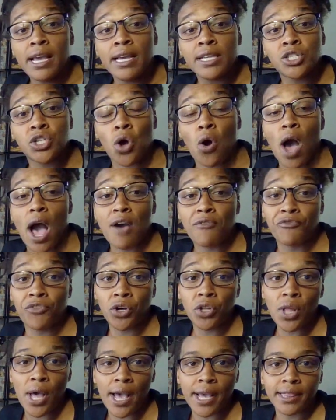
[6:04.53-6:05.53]
So I
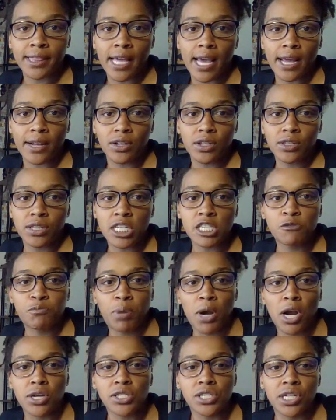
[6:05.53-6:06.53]
feel like that this
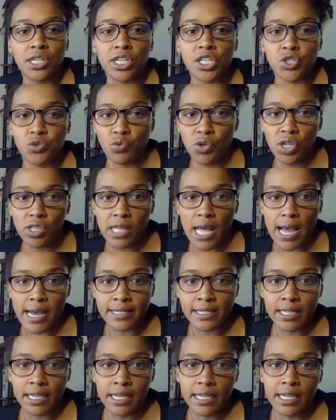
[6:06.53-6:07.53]
person is
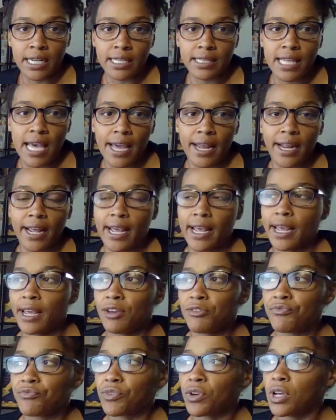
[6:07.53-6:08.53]
realizing that
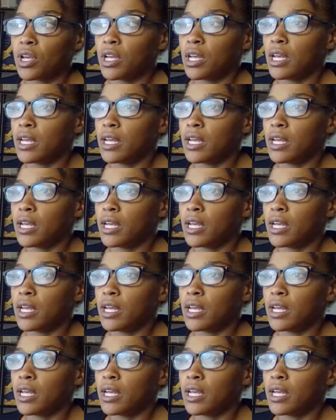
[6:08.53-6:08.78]
if